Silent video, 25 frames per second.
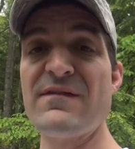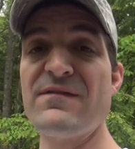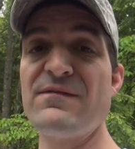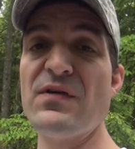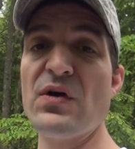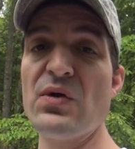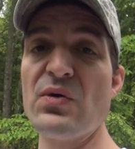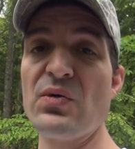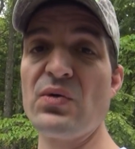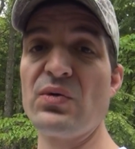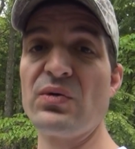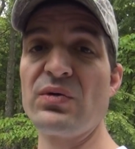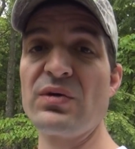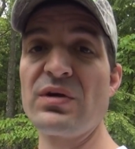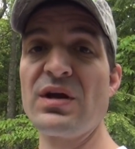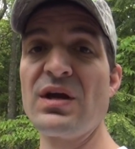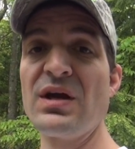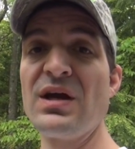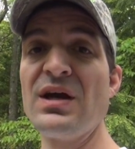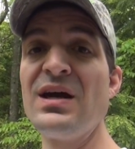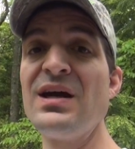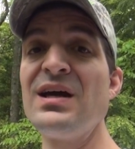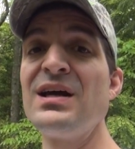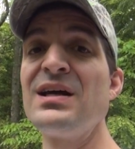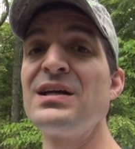phone
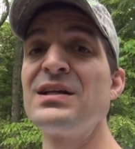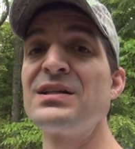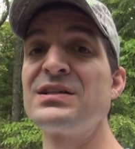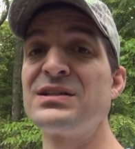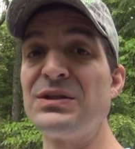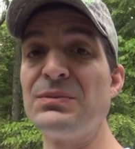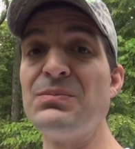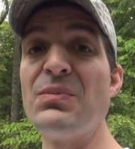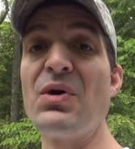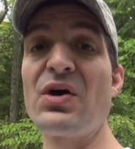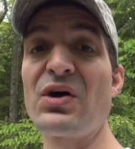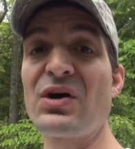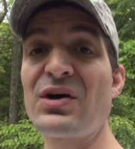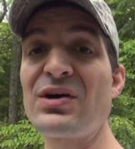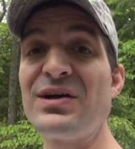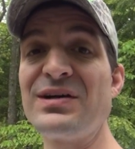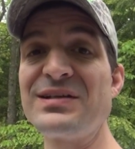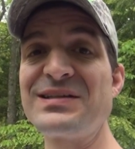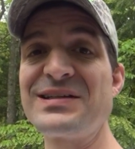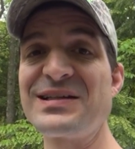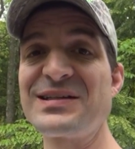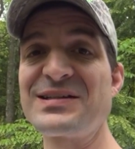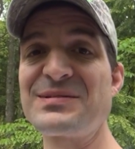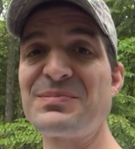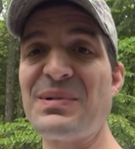to mark
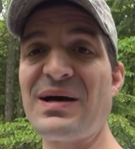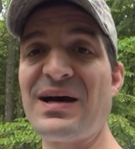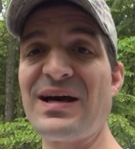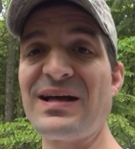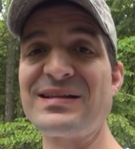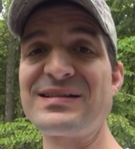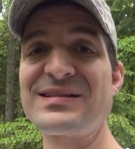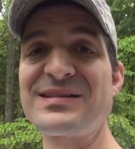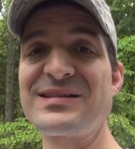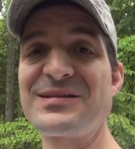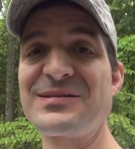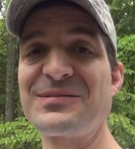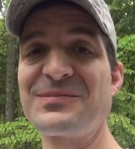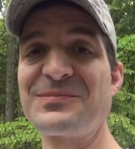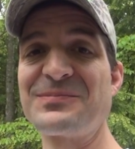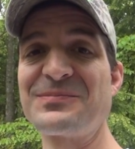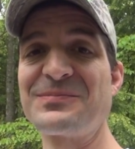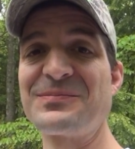hunting spots.